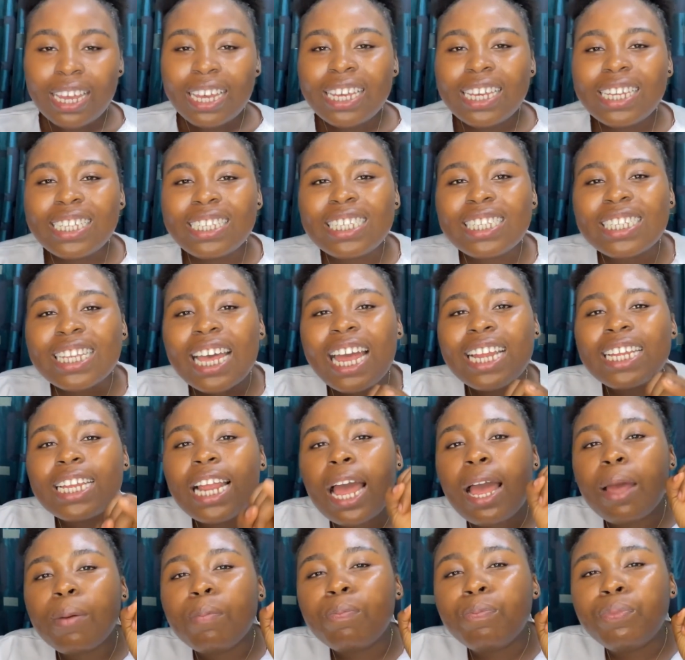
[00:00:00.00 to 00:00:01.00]
It is an
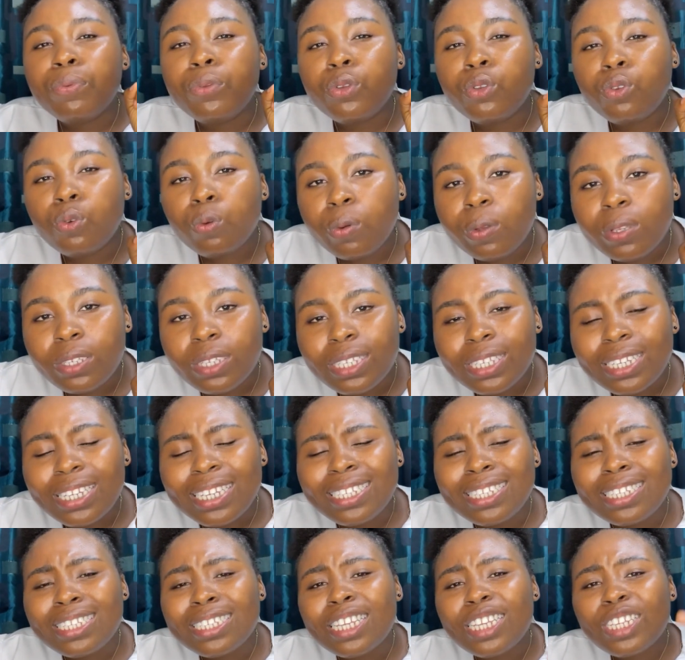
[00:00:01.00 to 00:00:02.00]
abuse.
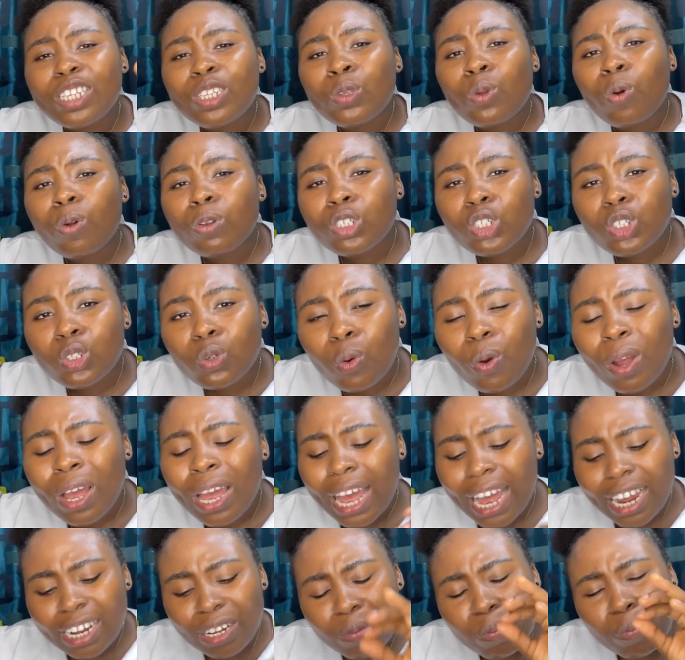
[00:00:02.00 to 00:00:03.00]
It is a torture,
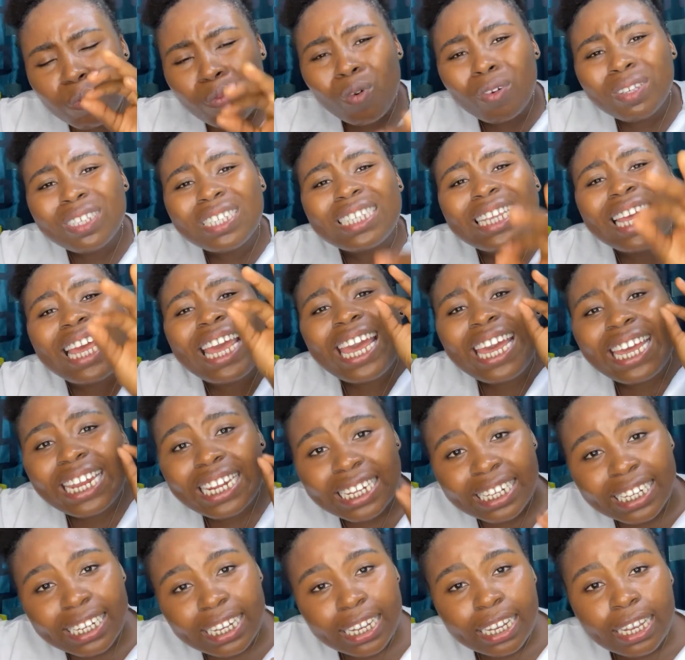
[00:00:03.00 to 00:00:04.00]
and it must
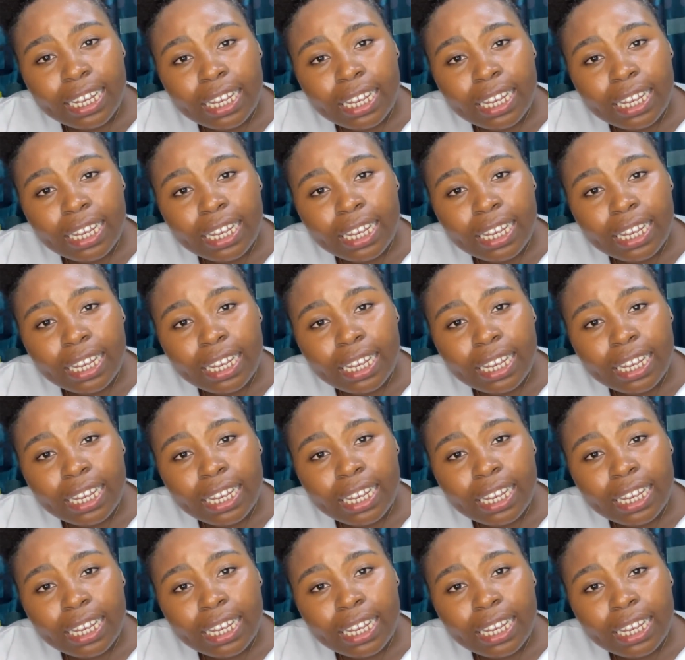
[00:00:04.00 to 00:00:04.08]
end.